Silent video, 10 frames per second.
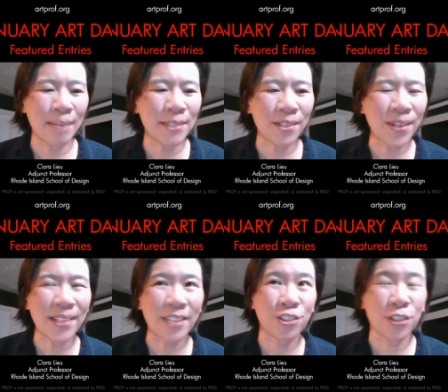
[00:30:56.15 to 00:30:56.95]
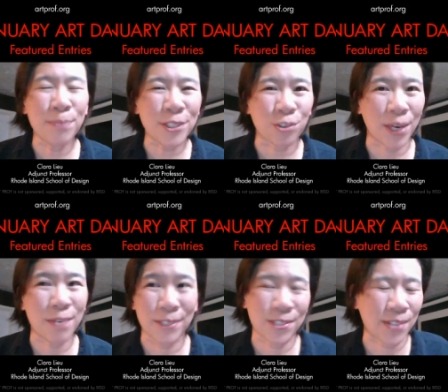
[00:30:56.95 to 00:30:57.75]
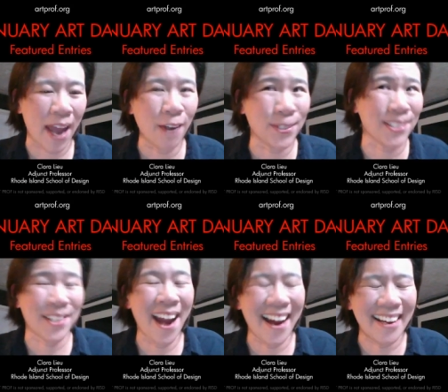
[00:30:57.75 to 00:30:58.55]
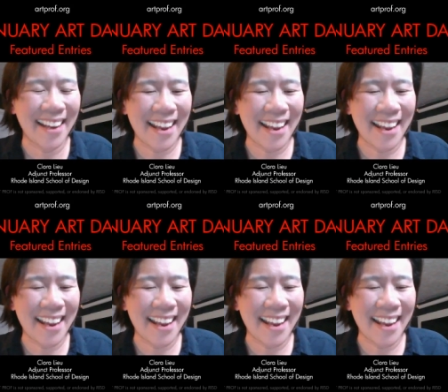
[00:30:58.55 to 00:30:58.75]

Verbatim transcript: I mean, the thing that should be straight, which is the house, is not.